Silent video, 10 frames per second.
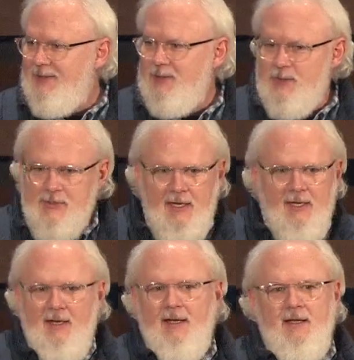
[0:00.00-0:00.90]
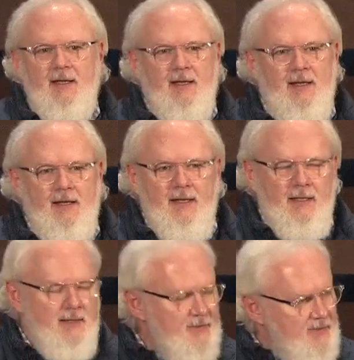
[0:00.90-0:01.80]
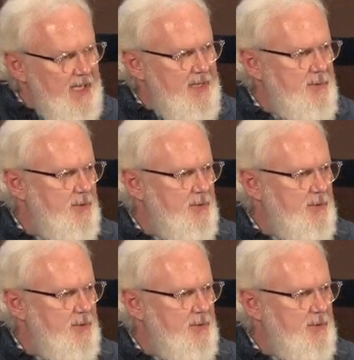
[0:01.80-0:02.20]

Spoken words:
They just gave their